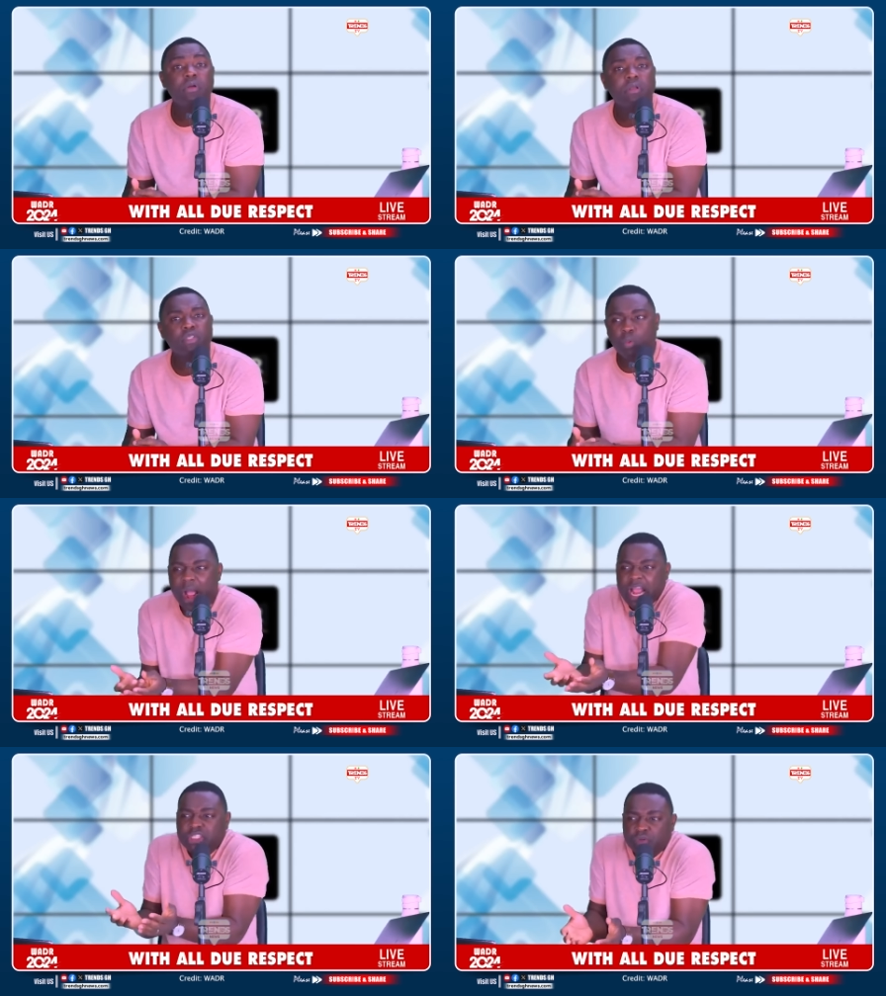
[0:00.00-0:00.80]
So
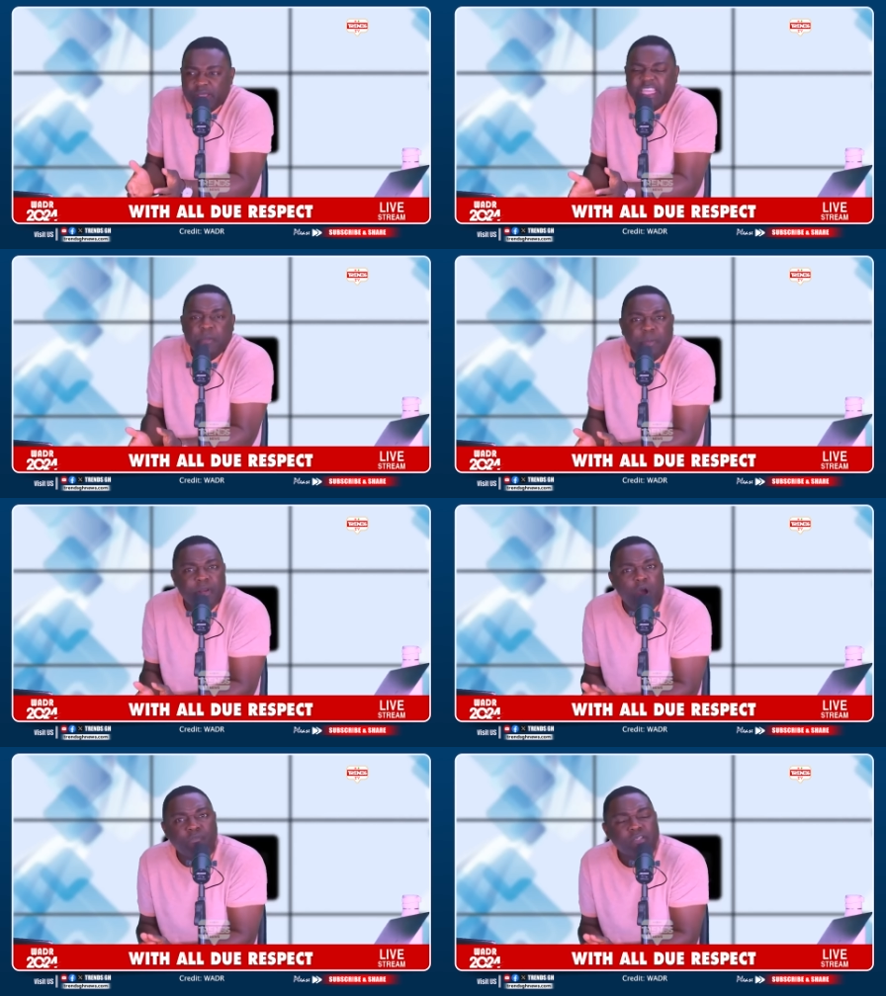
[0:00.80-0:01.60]
why should we keep him in
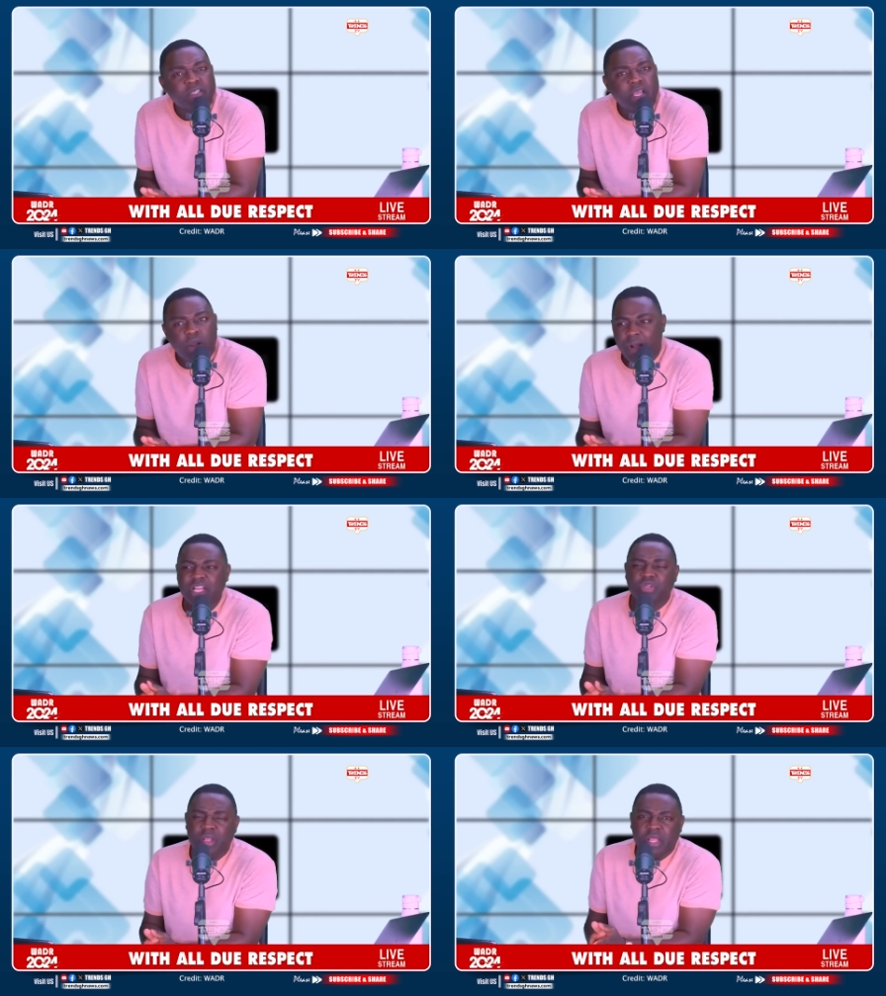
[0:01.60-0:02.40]
office? Why
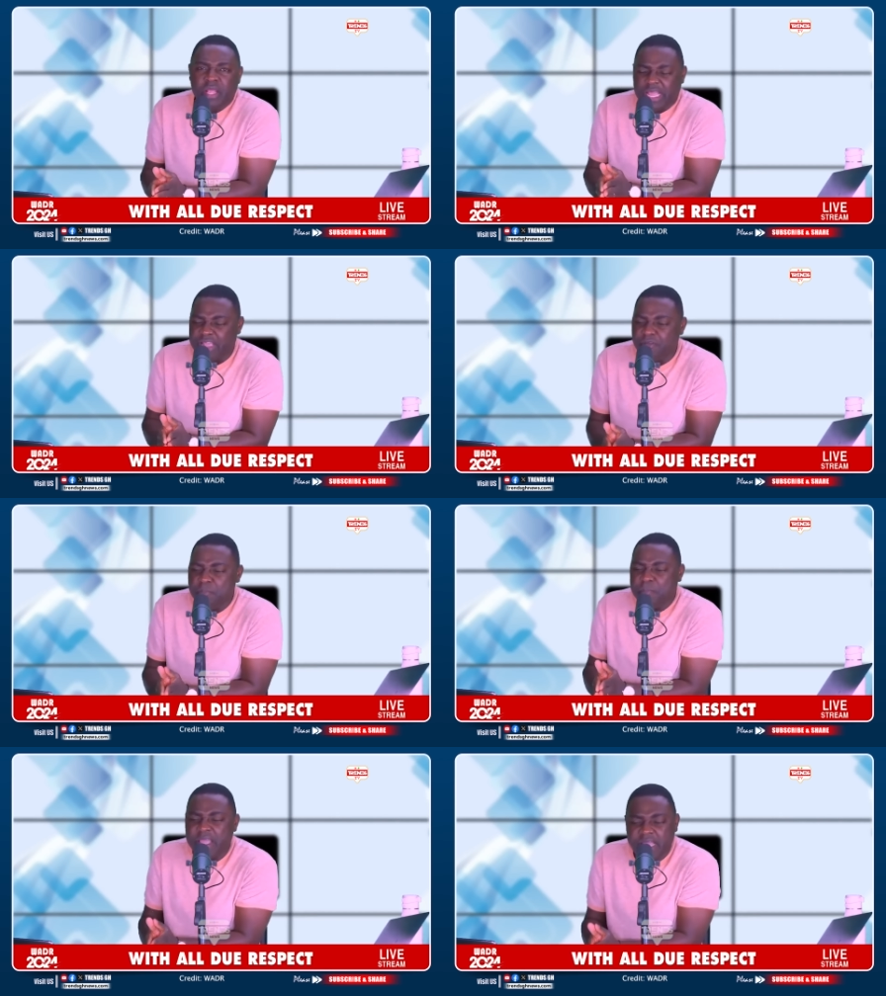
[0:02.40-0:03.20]
should he
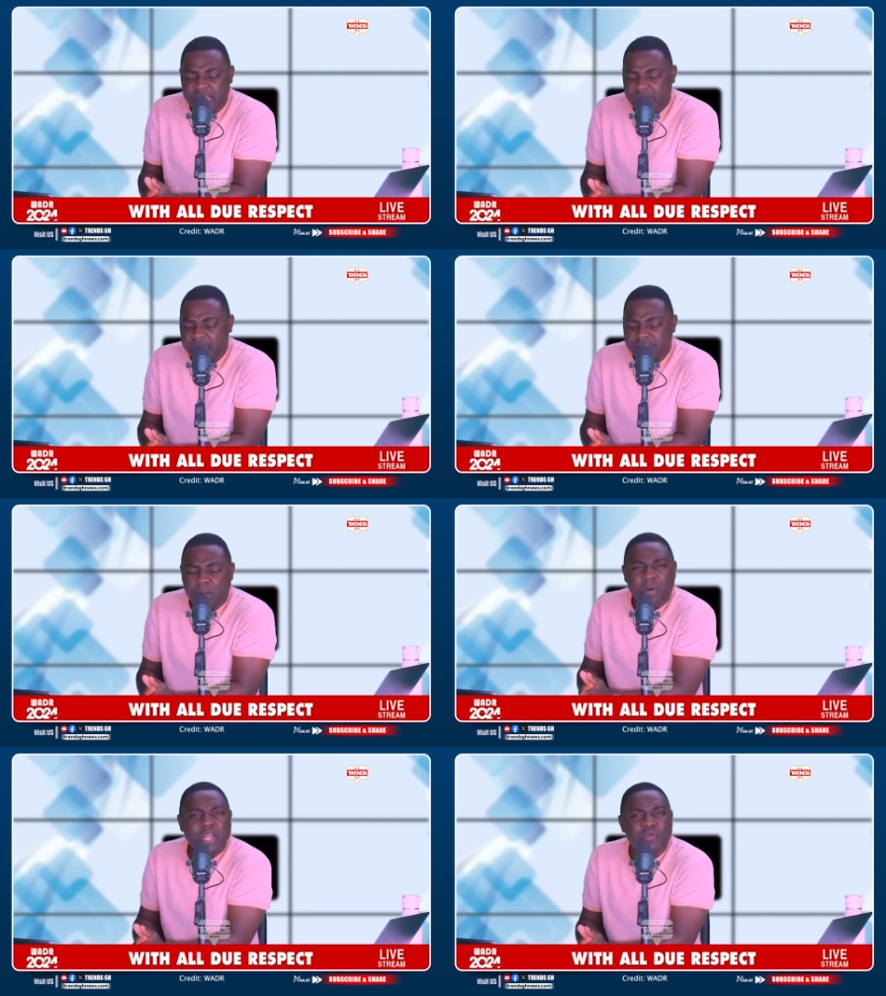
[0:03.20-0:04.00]
even be
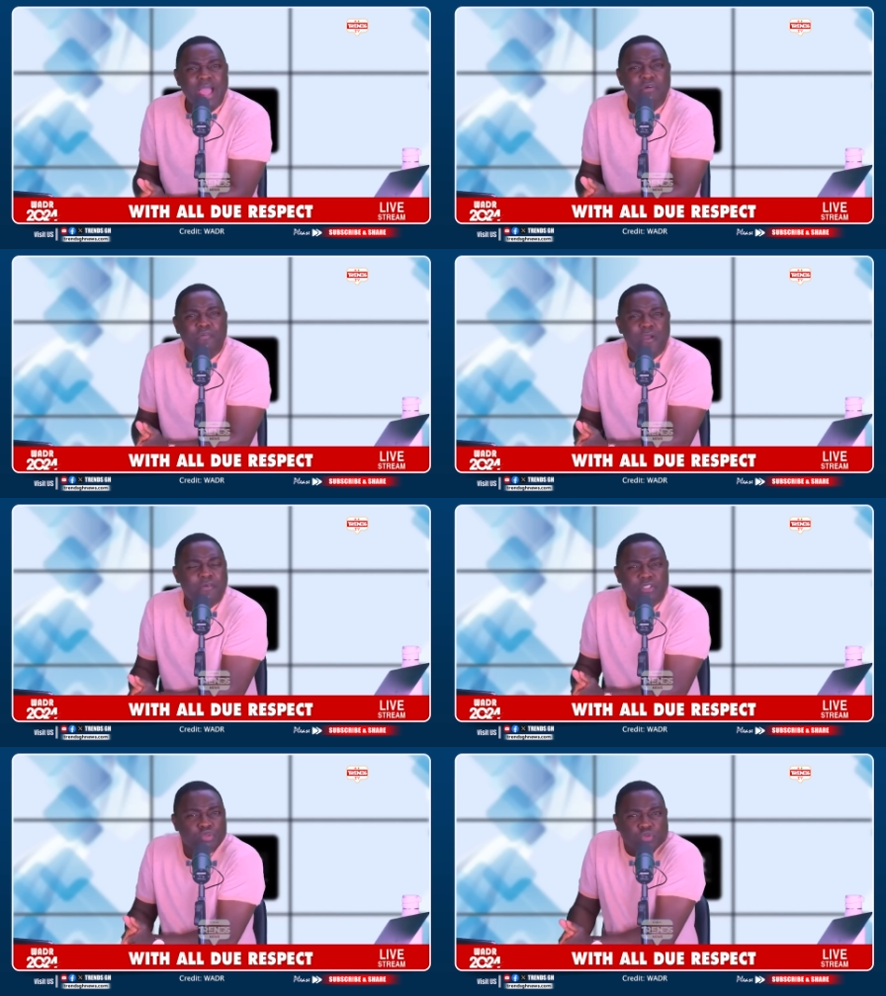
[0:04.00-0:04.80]
somebody we are
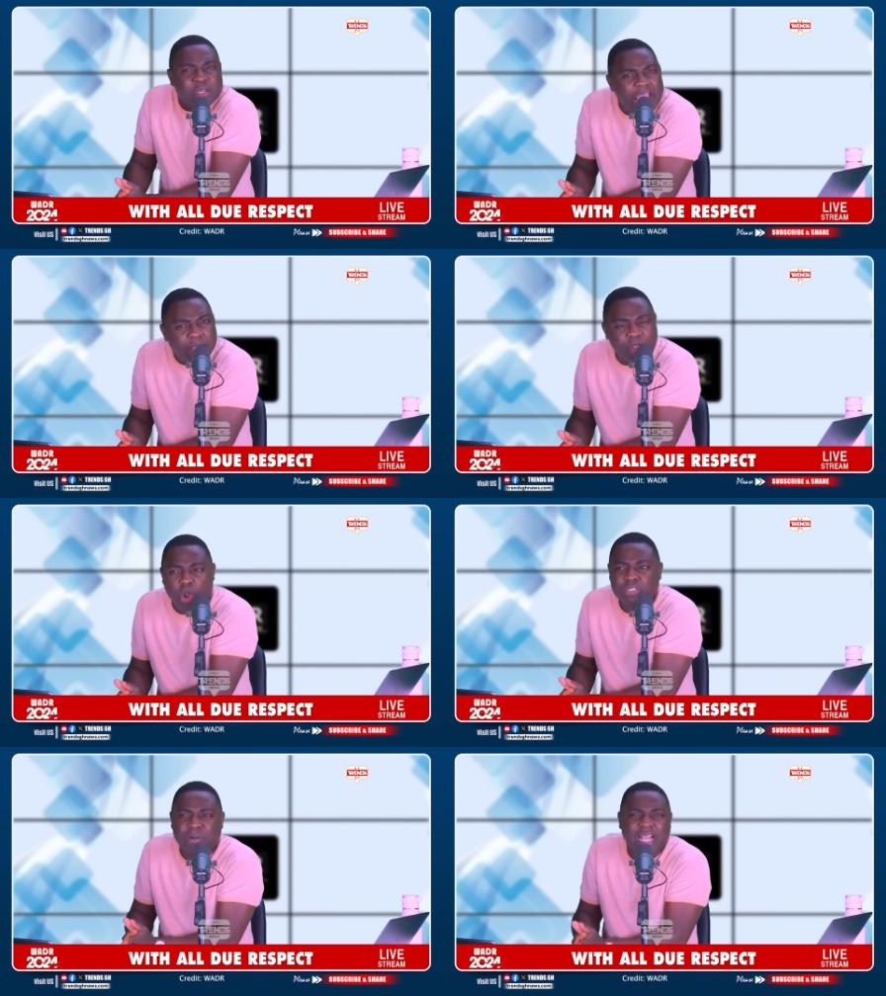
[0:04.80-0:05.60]
referring to today?
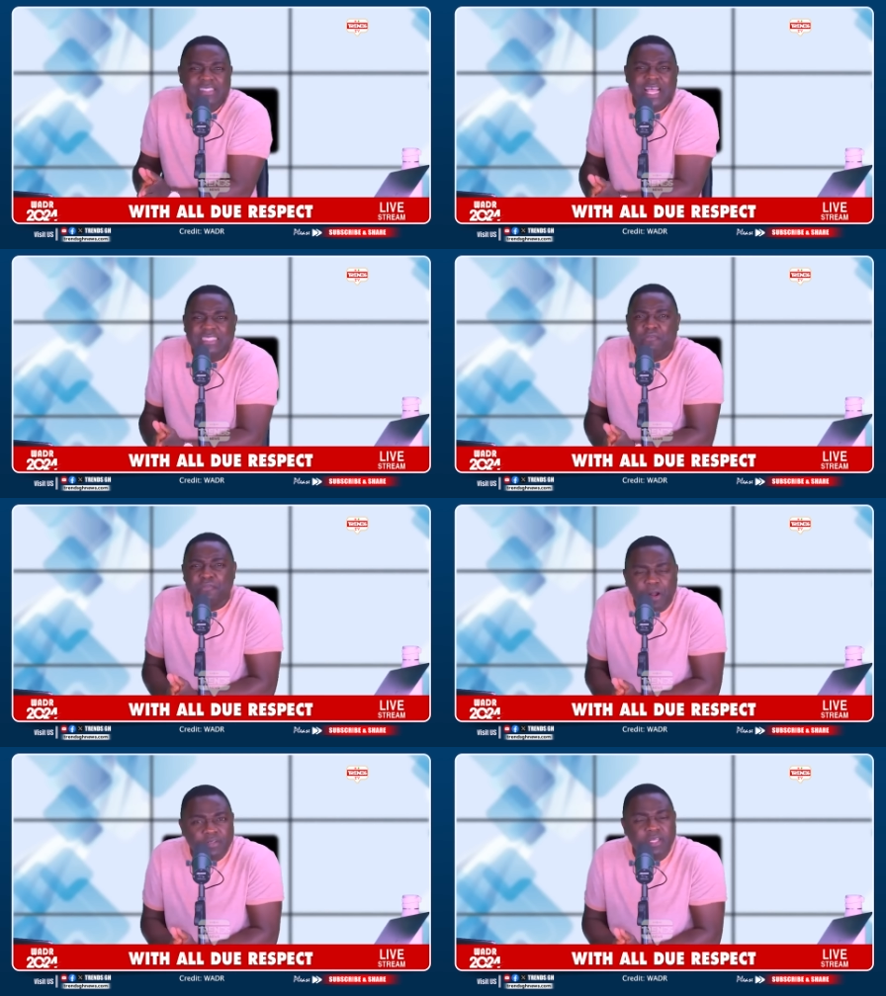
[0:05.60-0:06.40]
Because Black Stars have failed.